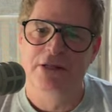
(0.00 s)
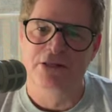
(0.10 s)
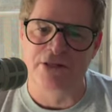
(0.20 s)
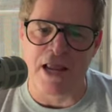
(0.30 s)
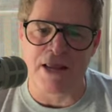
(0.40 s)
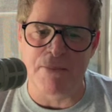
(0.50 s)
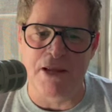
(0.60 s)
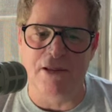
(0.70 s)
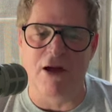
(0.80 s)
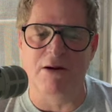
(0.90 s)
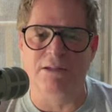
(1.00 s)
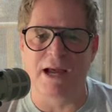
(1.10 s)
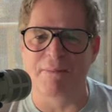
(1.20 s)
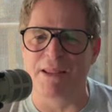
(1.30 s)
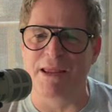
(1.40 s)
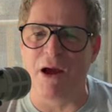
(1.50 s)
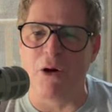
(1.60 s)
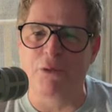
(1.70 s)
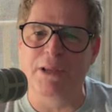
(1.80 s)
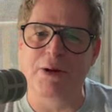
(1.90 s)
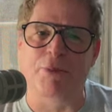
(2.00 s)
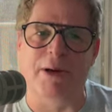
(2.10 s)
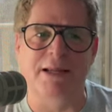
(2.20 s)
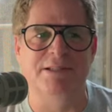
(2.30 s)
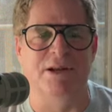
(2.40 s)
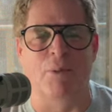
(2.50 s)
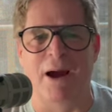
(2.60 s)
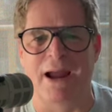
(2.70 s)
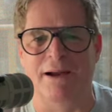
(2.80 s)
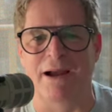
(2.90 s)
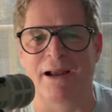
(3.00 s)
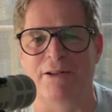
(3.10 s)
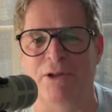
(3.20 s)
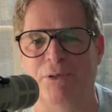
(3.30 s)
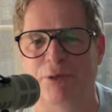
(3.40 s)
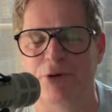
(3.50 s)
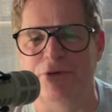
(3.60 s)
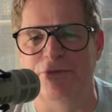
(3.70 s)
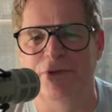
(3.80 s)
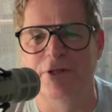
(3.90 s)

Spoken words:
It's taken me a long time. And the only reason why I got in the groove